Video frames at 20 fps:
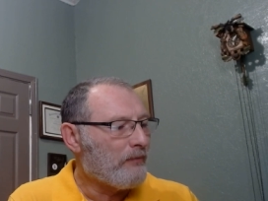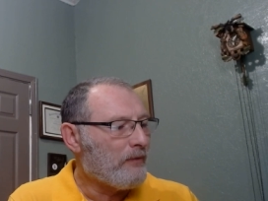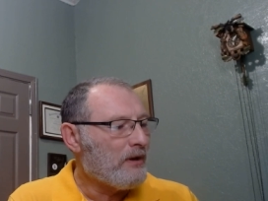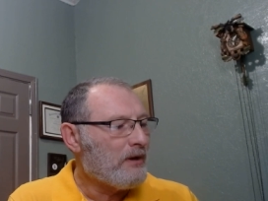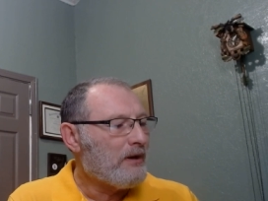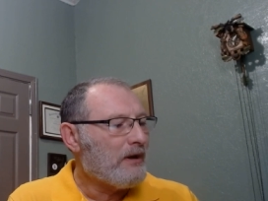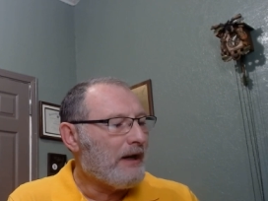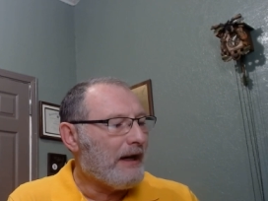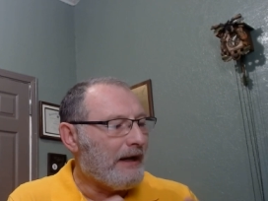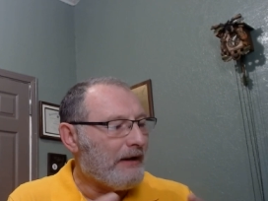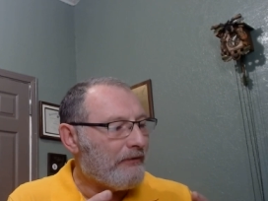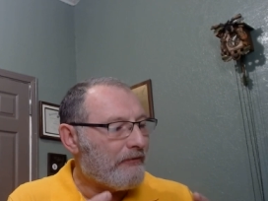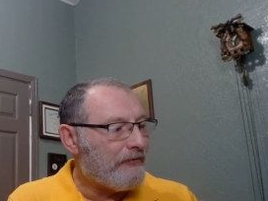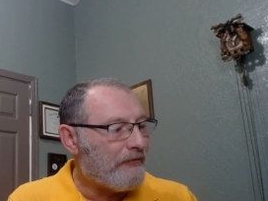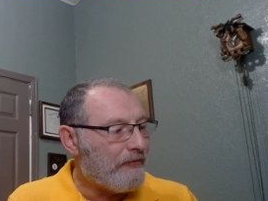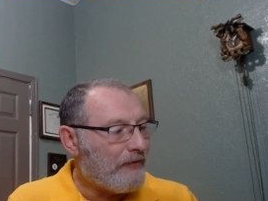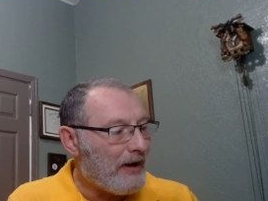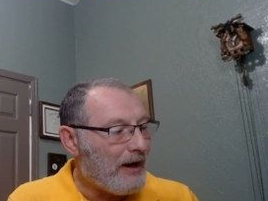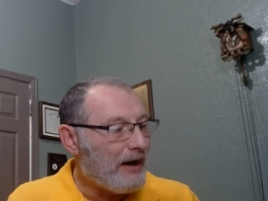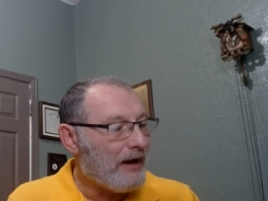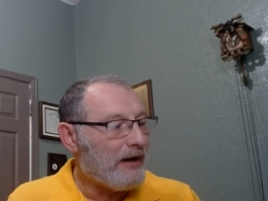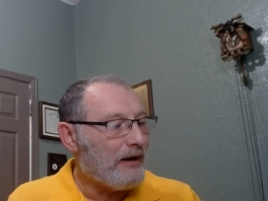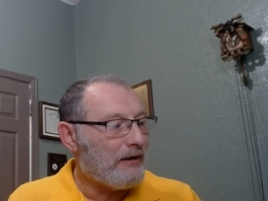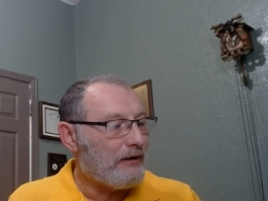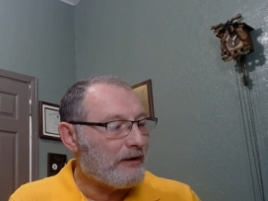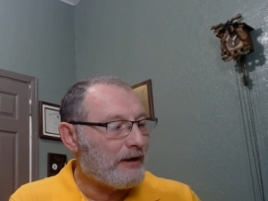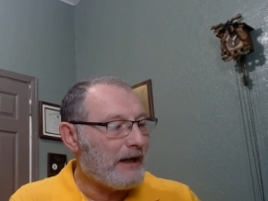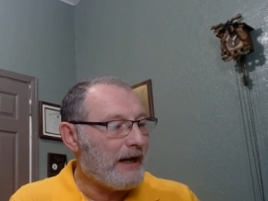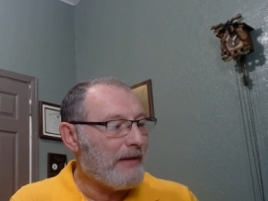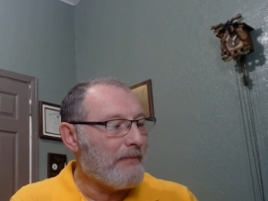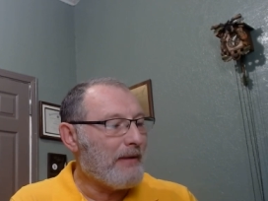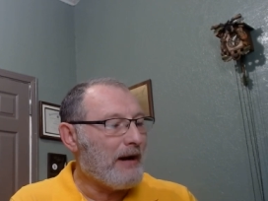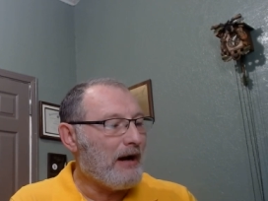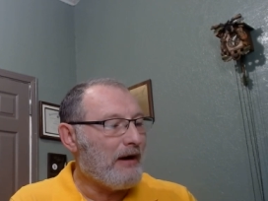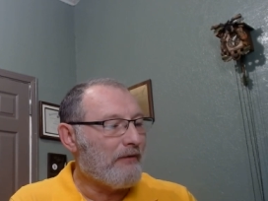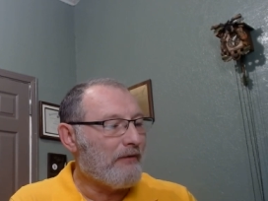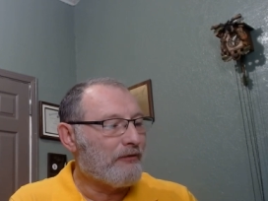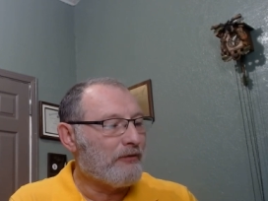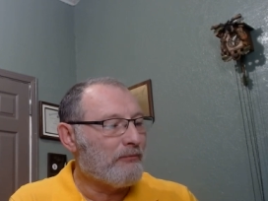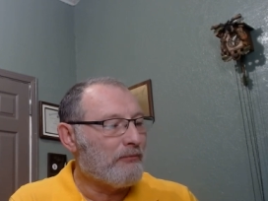And fire came
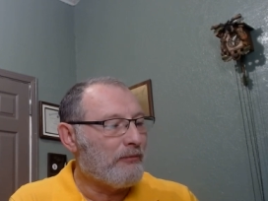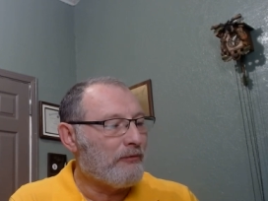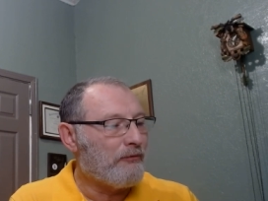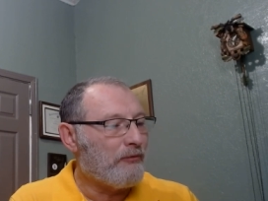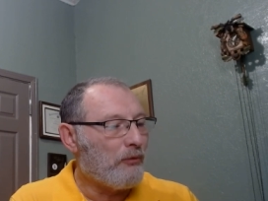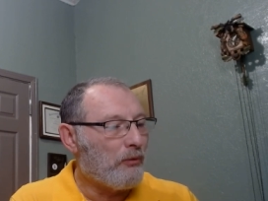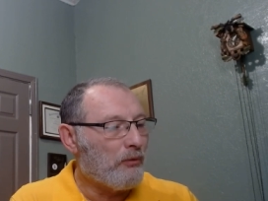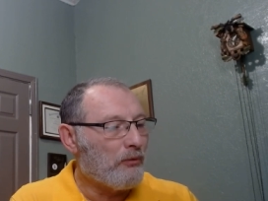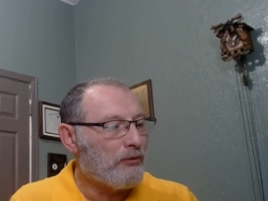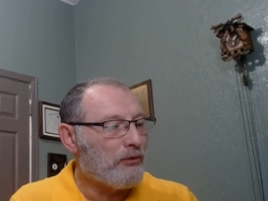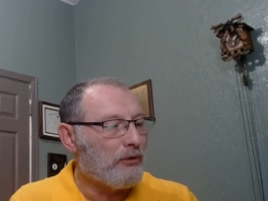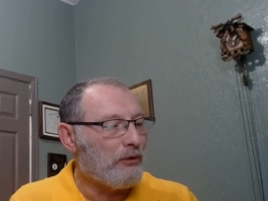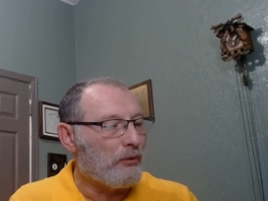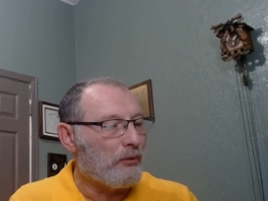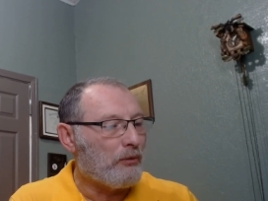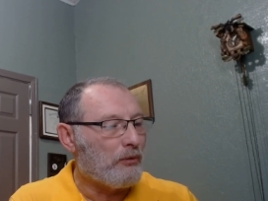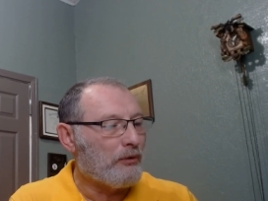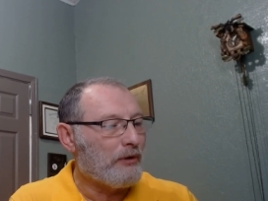out from before the Lord